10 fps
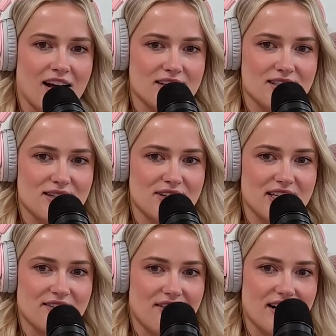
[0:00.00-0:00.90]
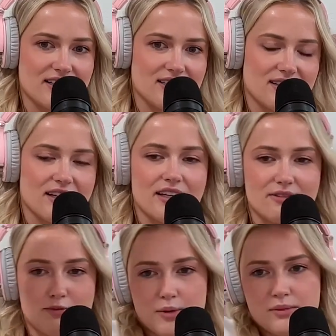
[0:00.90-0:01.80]
So we get ready to
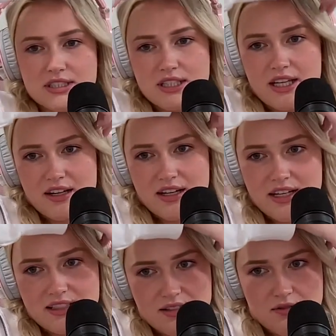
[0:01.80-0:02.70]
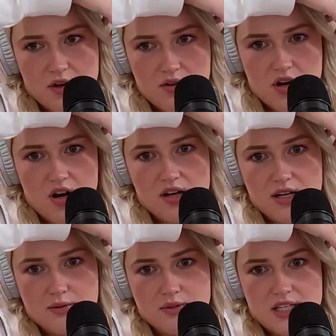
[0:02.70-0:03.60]
leave. Moments later, he gets a phone call
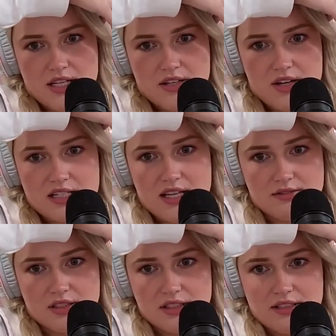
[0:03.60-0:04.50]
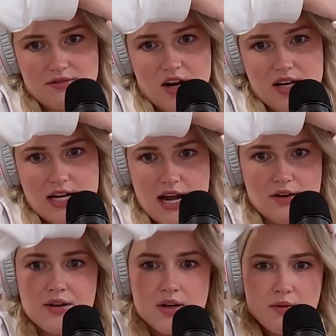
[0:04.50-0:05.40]
and was like, "You guys have to leave right
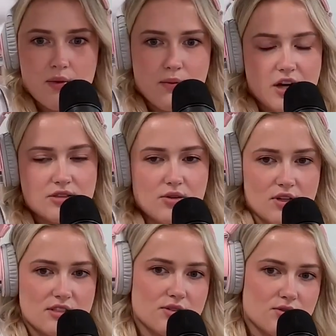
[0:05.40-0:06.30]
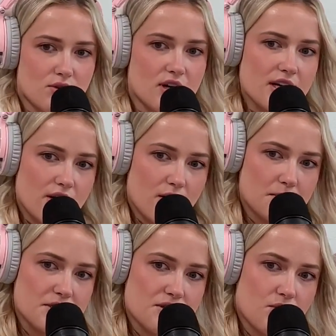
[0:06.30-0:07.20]
now." We walk towards the door. He
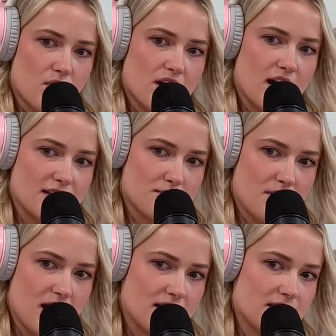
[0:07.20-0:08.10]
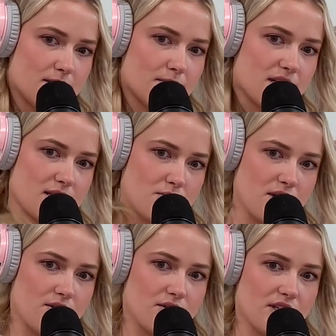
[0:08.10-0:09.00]
opens the door and hides behind it because we
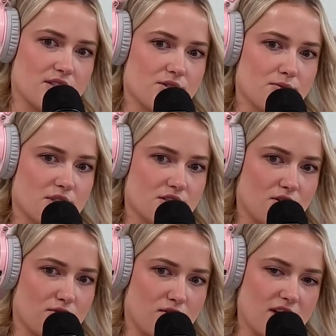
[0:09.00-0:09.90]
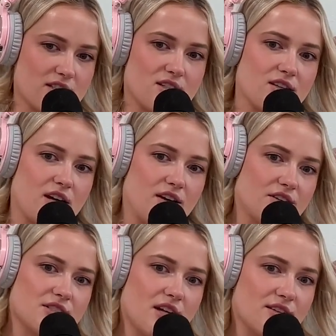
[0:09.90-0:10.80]
can only assume his girlfriend is on the
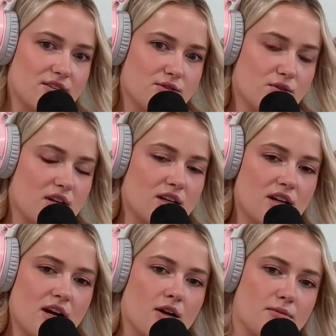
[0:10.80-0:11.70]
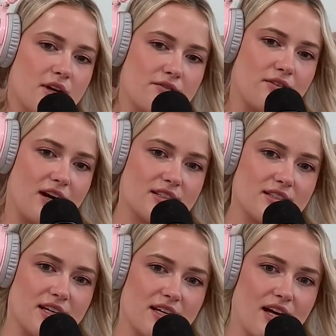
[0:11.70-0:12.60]
other side of the door. My
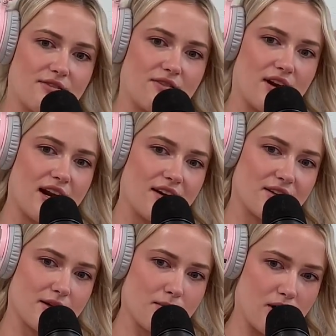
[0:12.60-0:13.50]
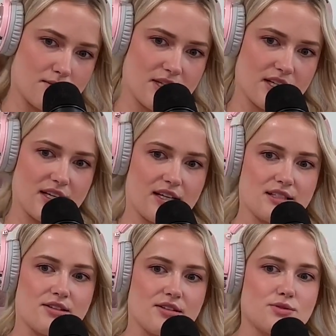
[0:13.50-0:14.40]
friend and I run out of the apartment, and
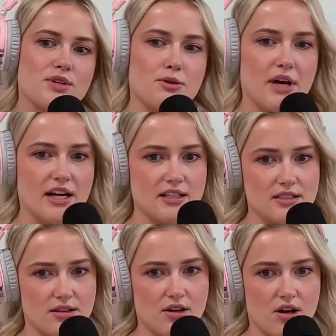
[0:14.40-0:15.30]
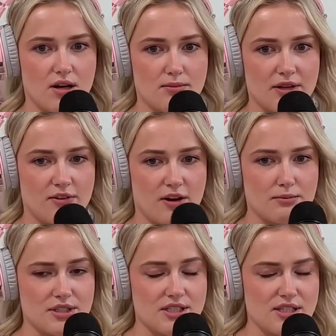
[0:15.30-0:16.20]
as soon as we get back into the car, my friend
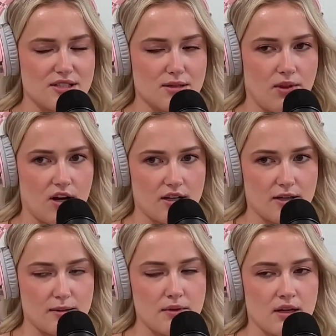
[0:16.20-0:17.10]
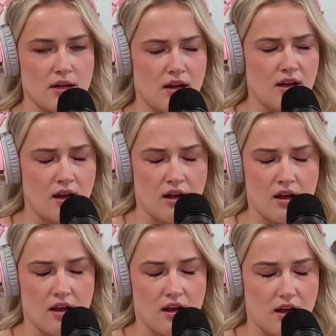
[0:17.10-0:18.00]
proceeds to block him.
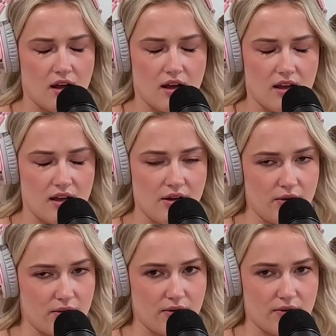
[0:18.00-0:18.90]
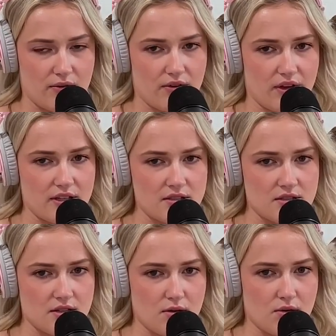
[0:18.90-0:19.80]
Ew, that is
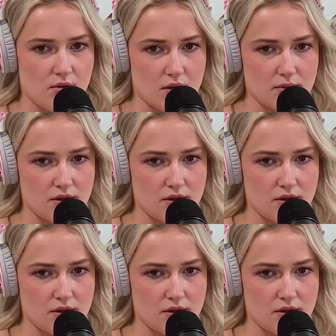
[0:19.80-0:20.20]
so horrible.